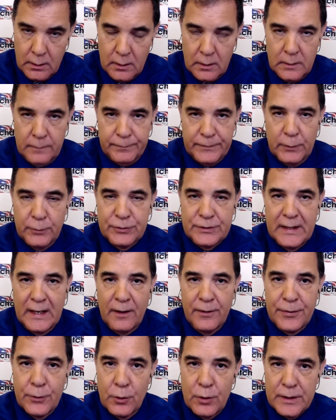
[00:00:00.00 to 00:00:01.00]
It was
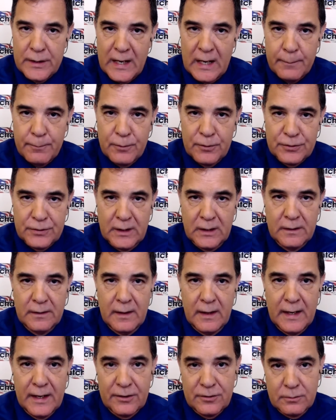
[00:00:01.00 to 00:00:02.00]
down 38% in
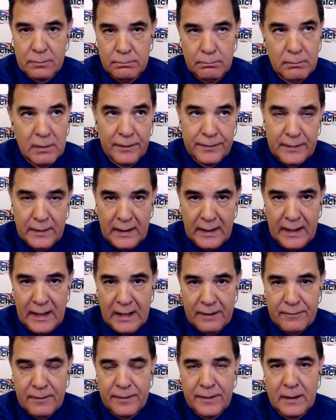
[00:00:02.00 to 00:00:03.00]
the next month and a
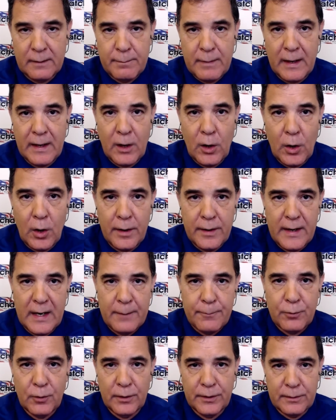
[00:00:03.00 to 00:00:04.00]
half. I think by
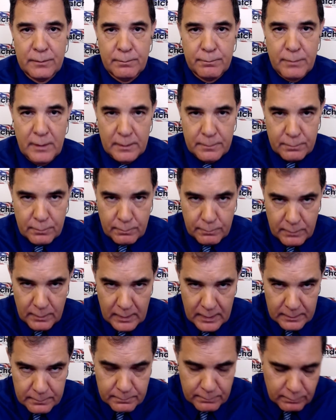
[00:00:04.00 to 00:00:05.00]
April
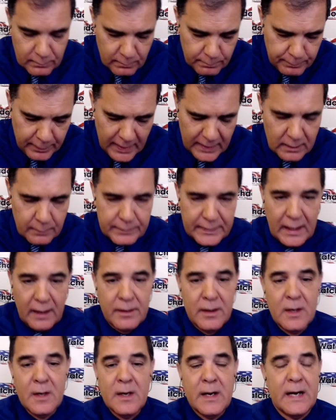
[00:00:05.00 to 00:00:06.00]
it bottomed
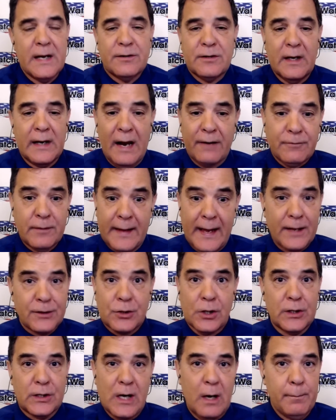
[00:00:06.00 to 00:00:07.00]
out. And he said after that it's
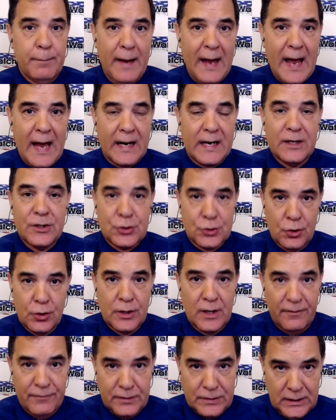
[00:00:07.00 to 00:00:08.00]
going to come back. And sure
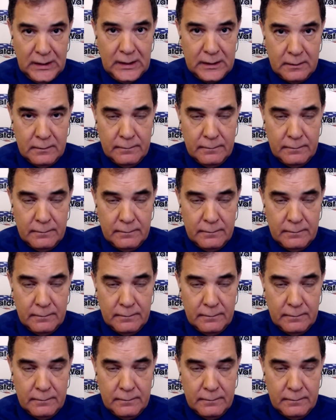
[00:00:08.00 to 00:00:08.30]
enough, it did.